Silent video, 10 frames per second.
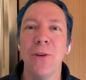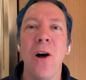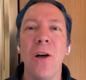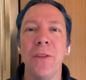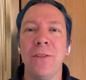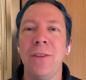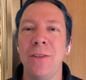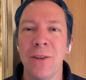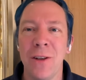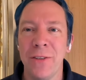These are all the
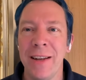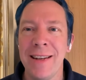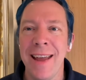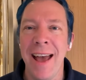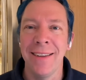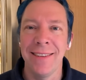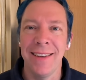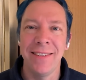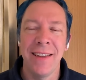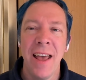syscalls I need to
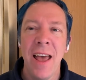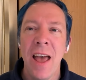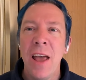access.